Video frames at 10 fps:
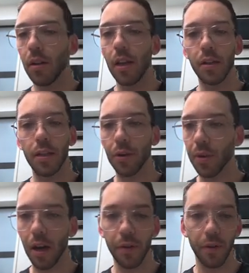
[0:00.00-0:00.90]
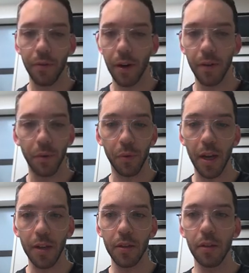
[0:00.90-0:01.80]
let it settle down over 3 to 4
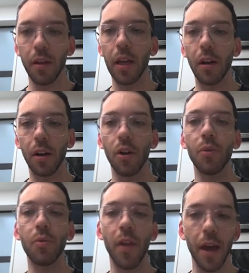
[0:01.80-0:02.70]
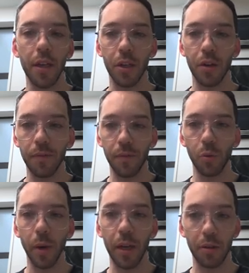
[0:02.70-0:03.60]
days, include that in your
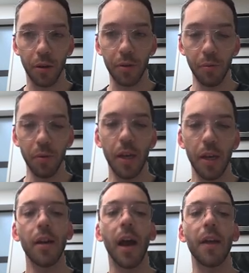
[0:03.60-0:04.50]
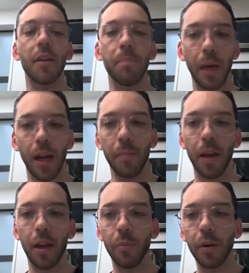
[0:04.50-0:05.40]
4 weeks total, and then pick up
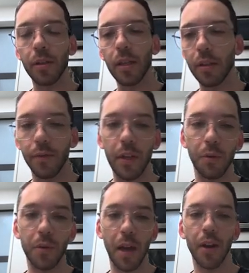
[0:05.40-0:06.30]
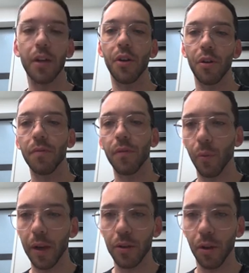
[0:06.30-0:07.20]
again once things have settled down and go to
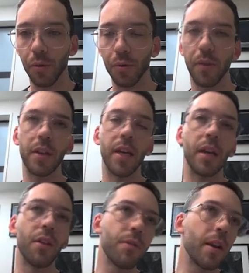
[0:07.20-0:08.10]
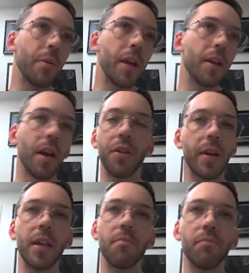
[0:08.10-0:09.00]
4 weeks total. So if they take a
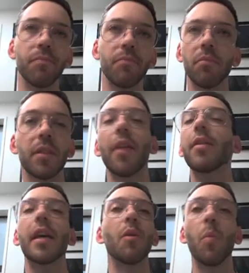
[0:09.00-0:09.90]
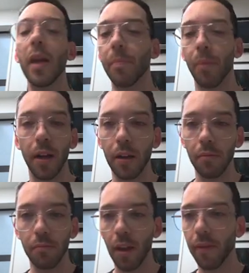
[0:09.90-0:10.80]
say they take a week break,
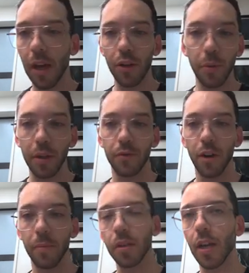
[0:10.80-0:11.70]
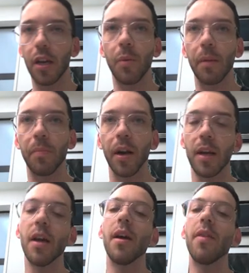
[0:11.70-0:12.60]
they've had 2 weeks of treatment, take a week break,
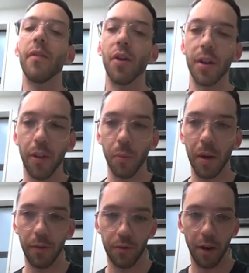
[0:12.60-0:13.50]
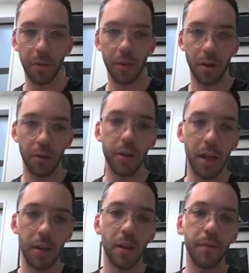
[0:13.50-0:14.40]
they've got another week of treatment to go to
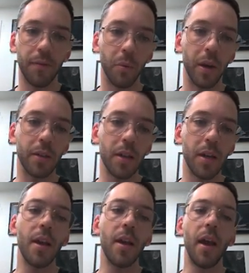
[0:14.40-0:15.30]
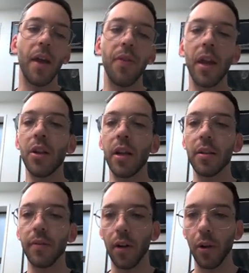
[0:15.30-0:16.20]
get to that 4 weeks. And then you need
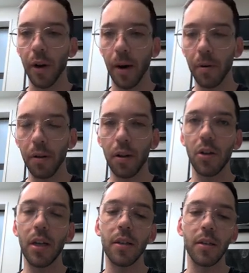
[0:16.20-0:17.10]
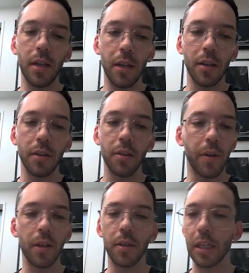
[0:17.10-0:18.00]
to follow it up. You need to see this
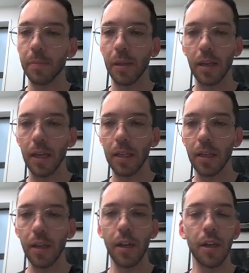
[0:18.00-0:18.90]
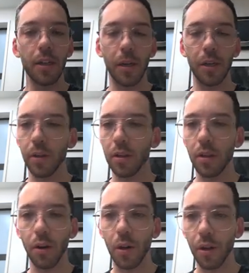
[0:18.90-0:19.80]
3 to 6 months later to make sure there's
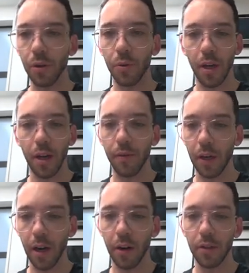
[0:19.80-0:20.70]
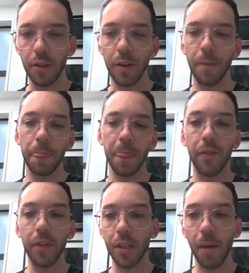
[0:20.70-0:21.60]
no clinical sign of recurrence.
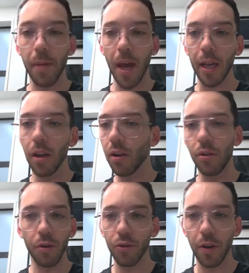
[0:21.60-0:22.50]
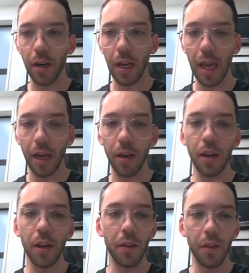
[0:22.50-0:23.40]
If it's come back, don't treat it again.
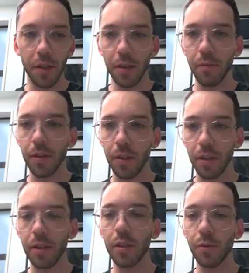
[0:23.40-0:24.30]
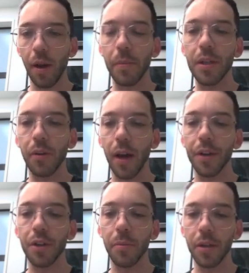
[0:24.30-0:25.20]
This is a resistant squamous cell
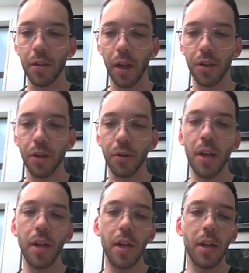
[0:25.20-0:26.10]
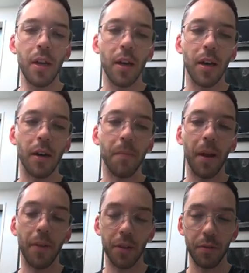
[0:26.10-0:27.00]
carcinoma in situ,
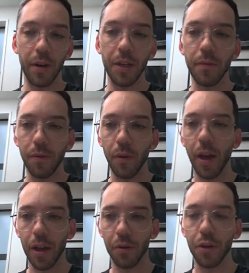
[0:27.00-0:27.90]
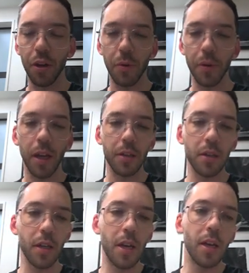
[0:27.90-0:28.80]
and there's a reason for that, and I'll show you it next.